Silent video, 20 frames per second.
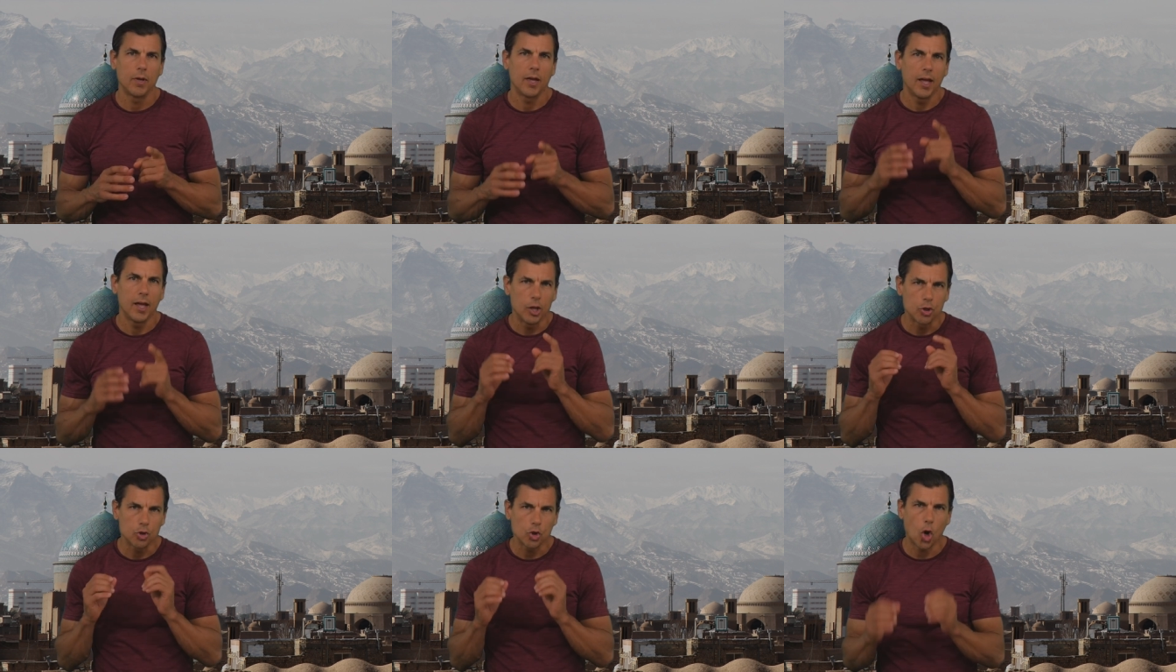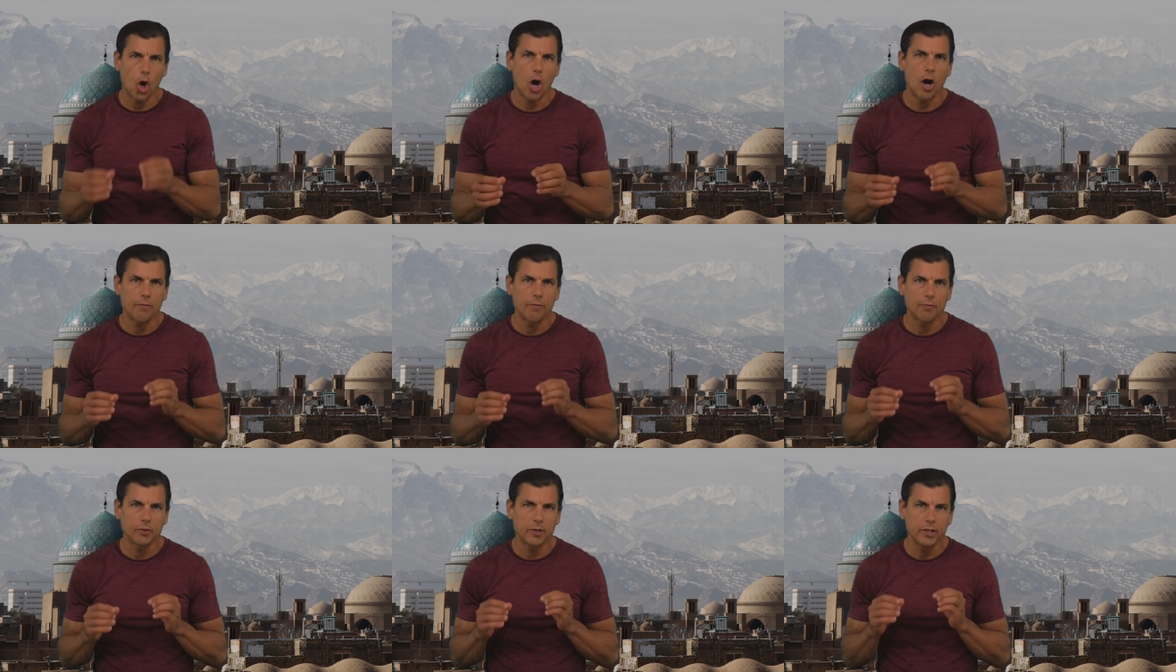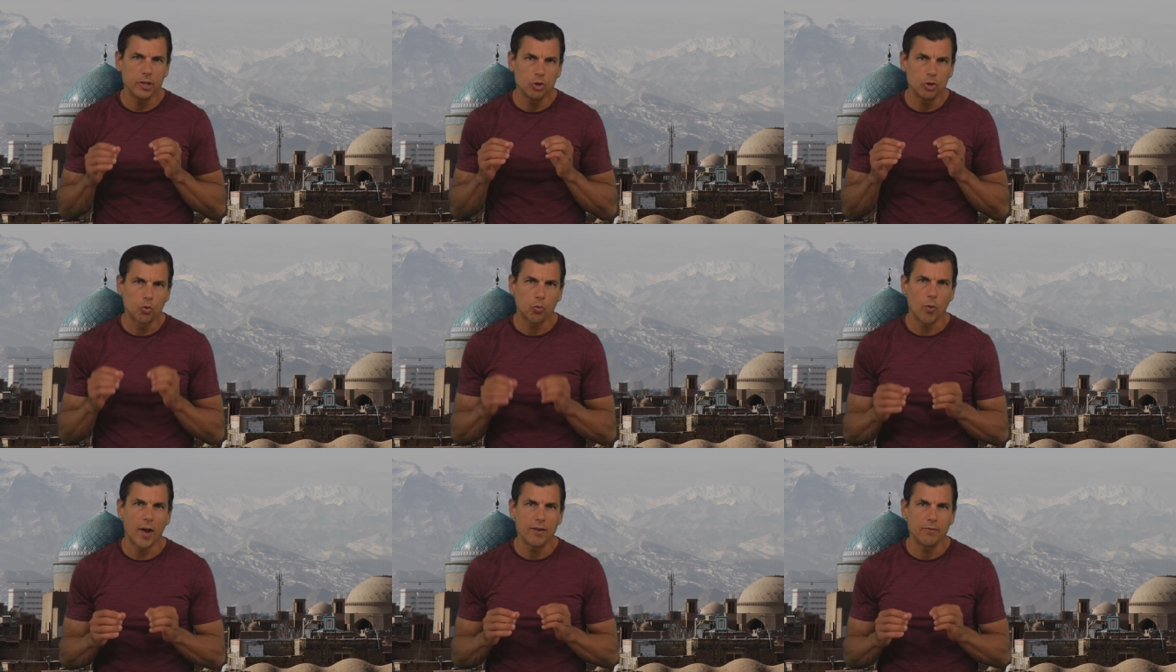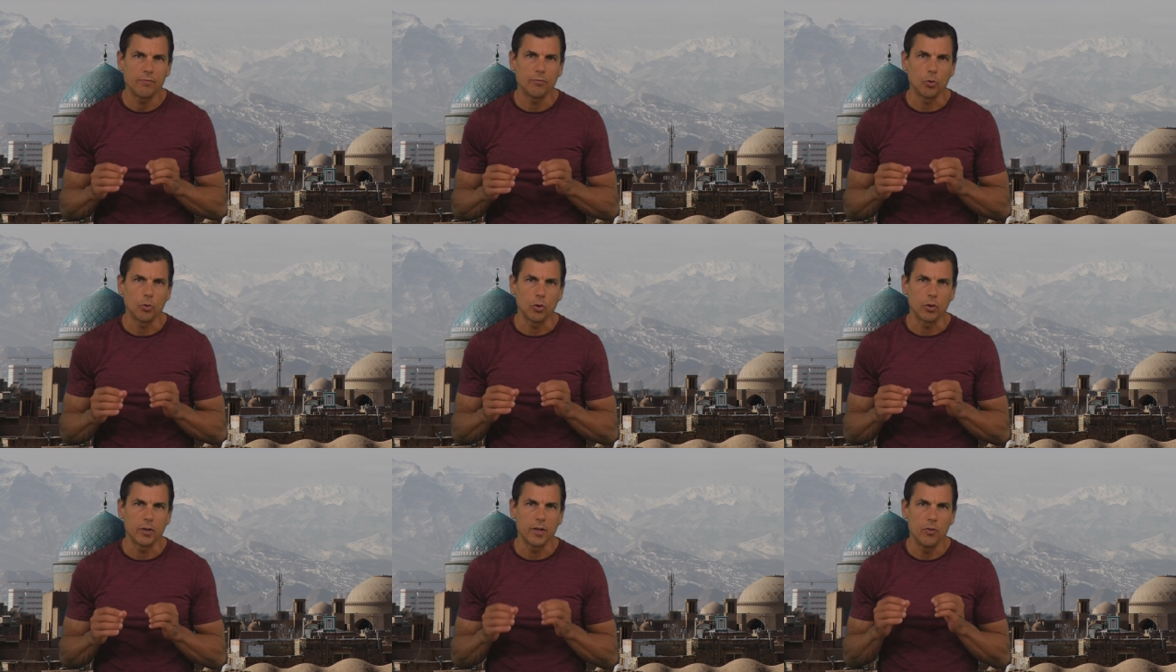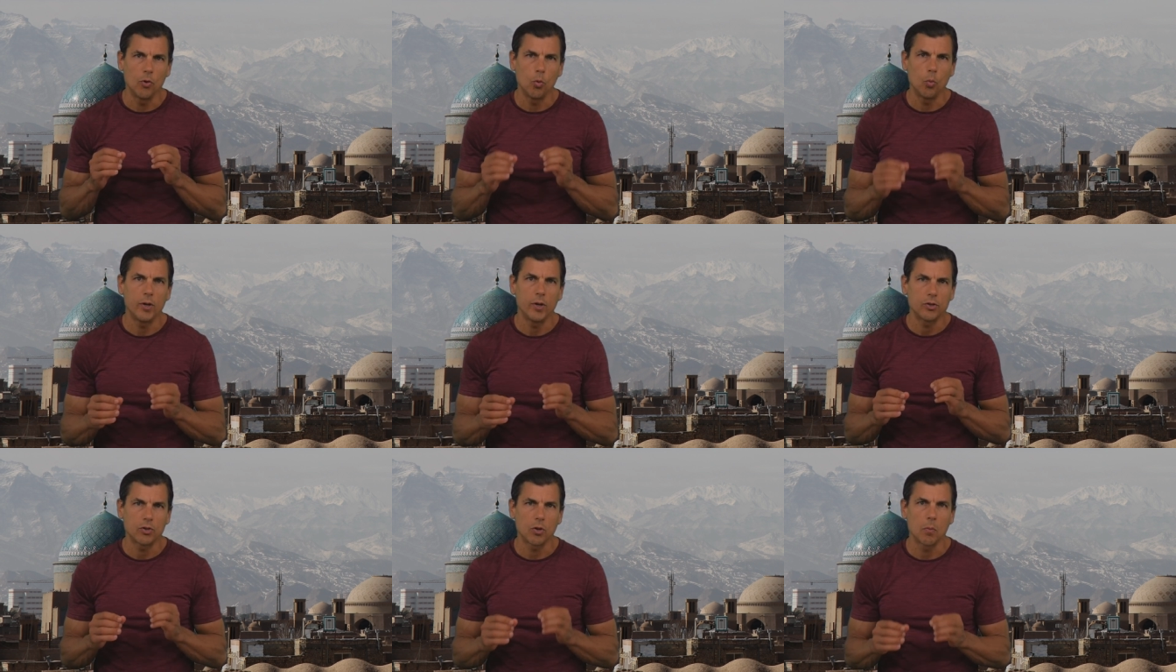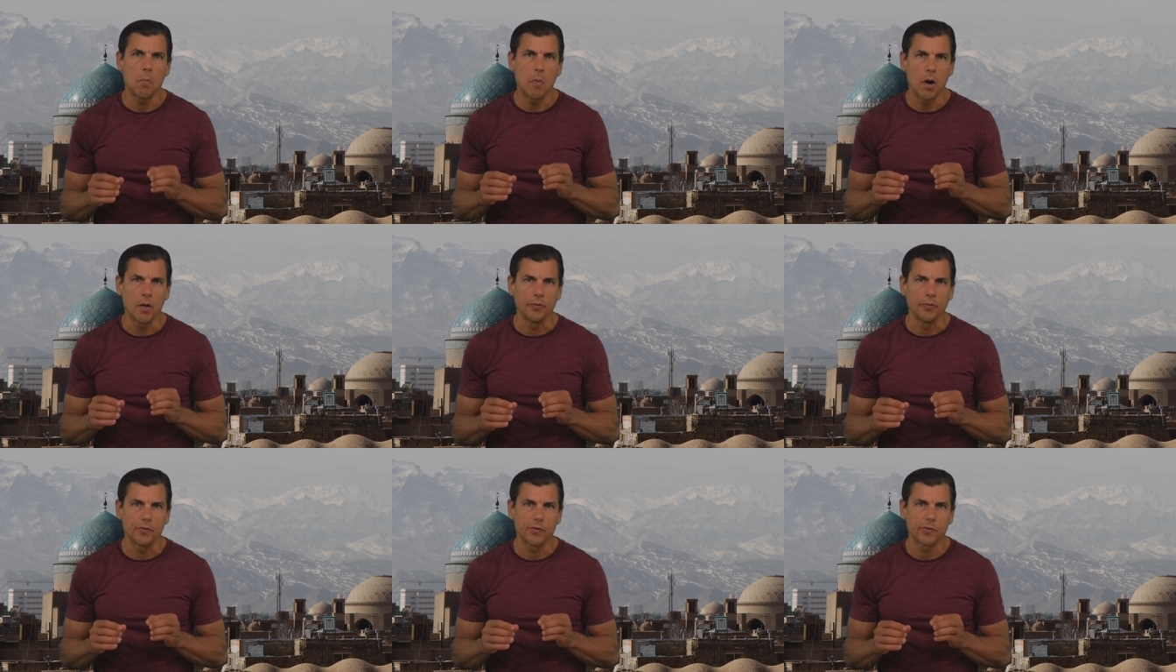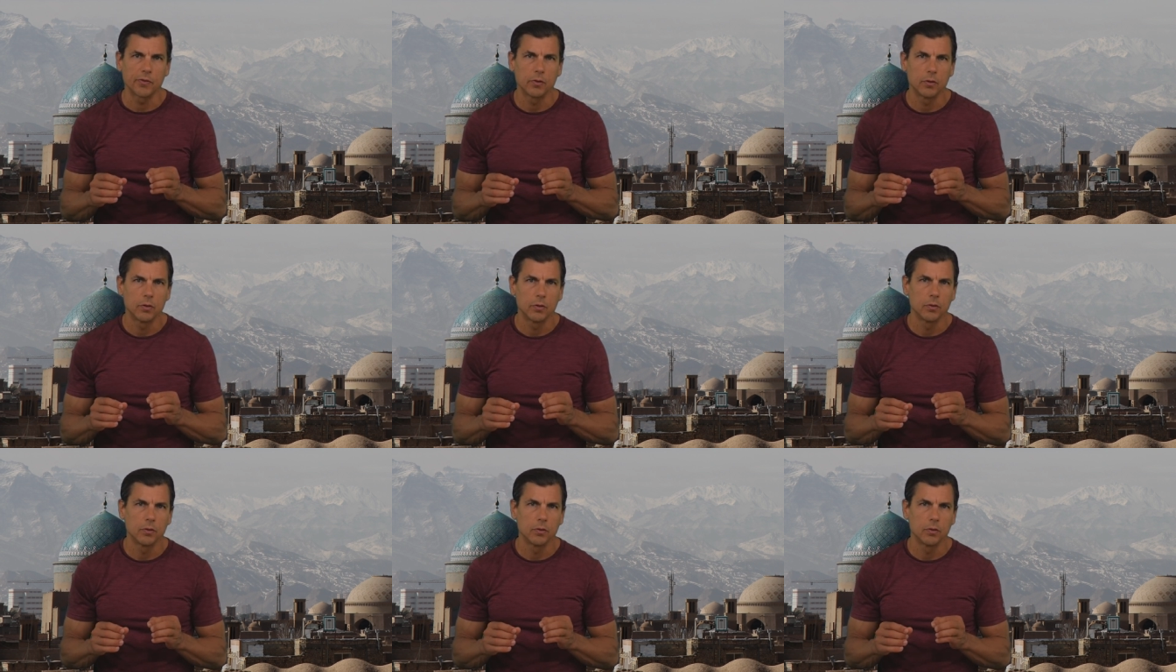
It is awfully dreadful in the winter months.